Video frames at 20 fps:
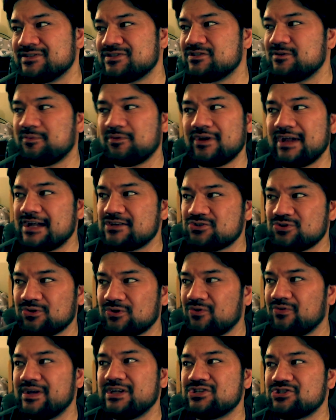A supernatural
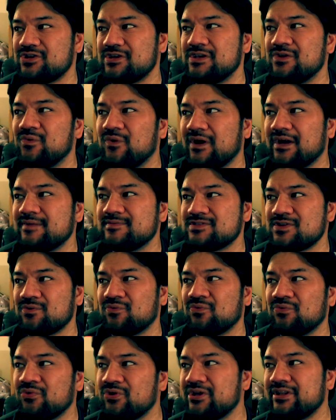creature, you'd want him to
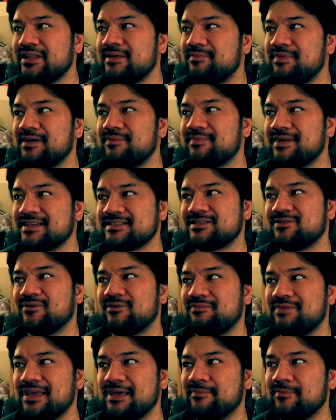really be messing
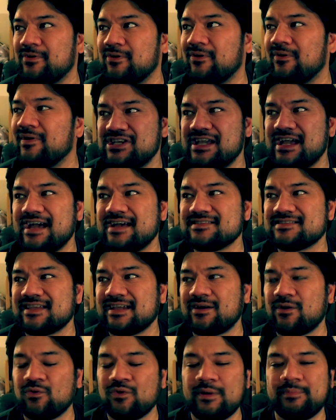with people. He has,
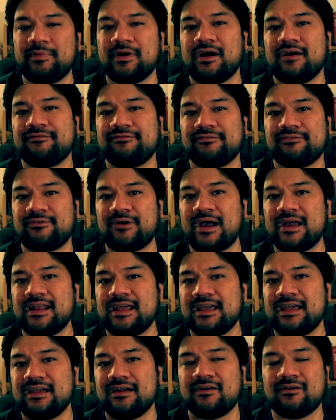like, a rip-off
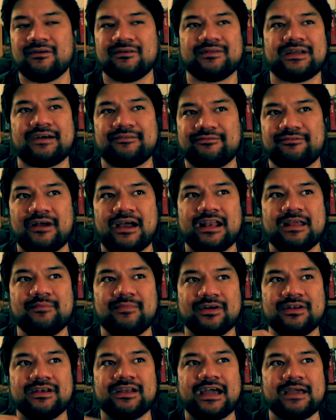Nightmare
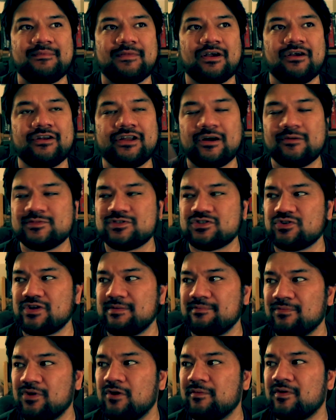on Elm
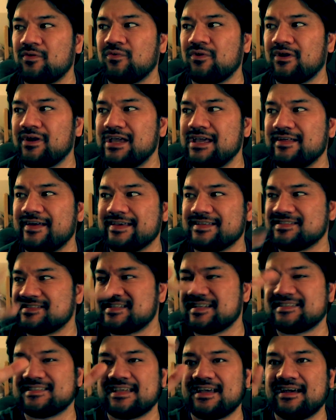Street moment where he, like,
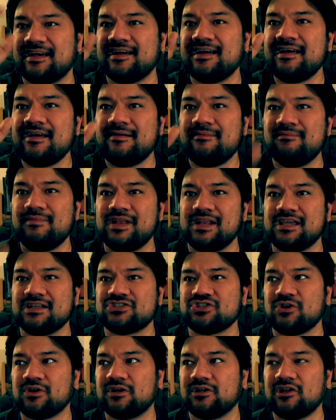sticks a
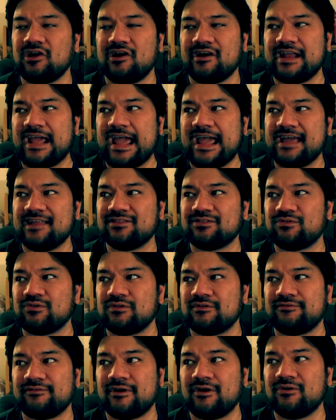miniature clawed hand
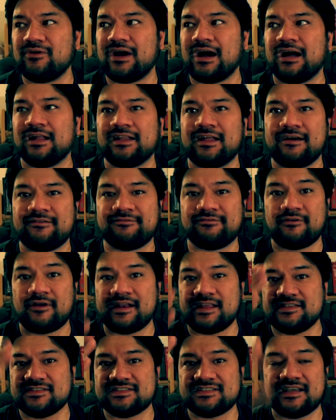through the phone a la
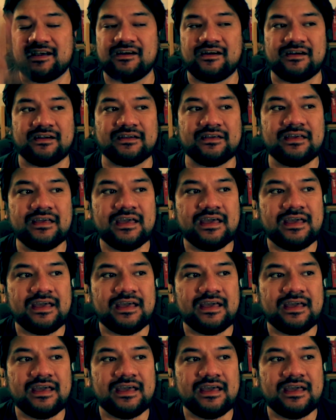Freddy's tongue